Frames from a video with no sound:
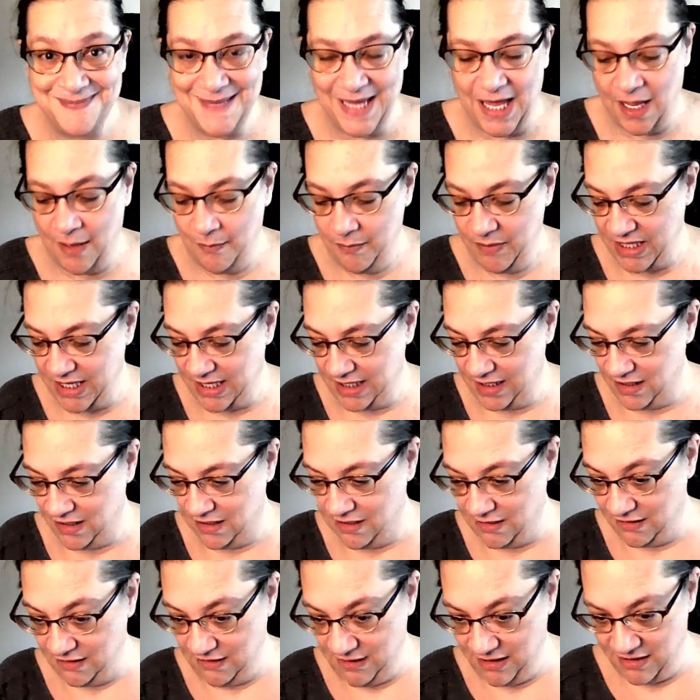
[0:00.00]
I'm getting
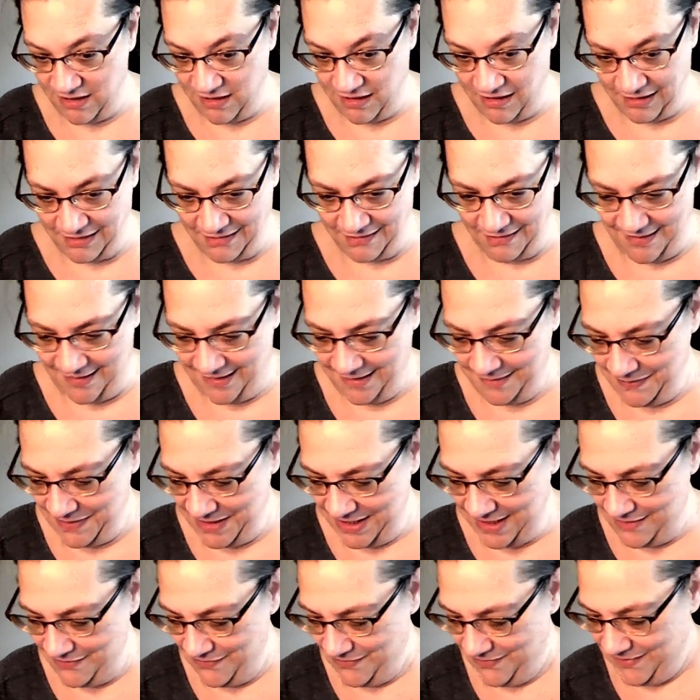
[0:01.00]
good. I'm
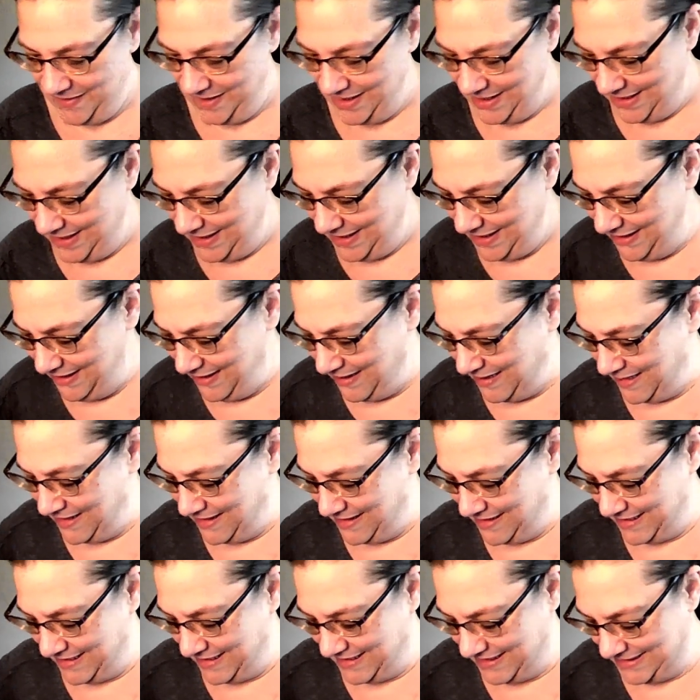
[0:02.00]
getting really good at
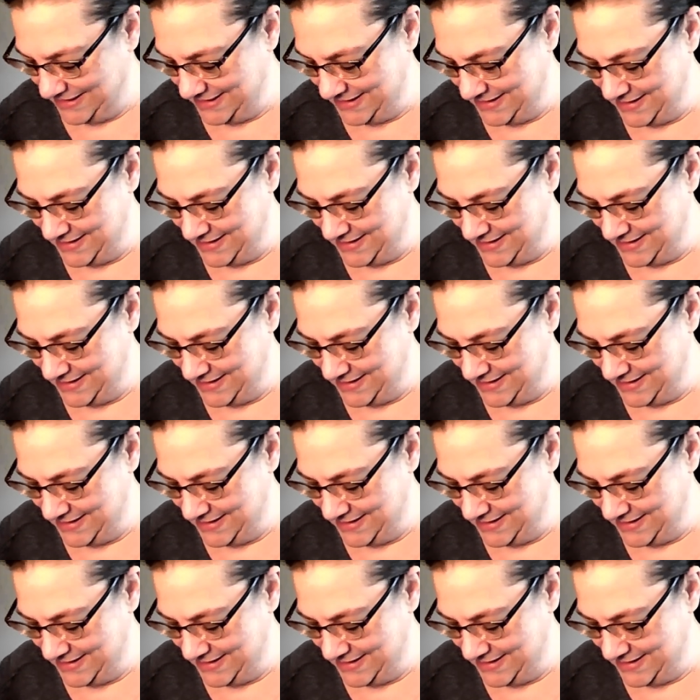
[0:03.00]
this.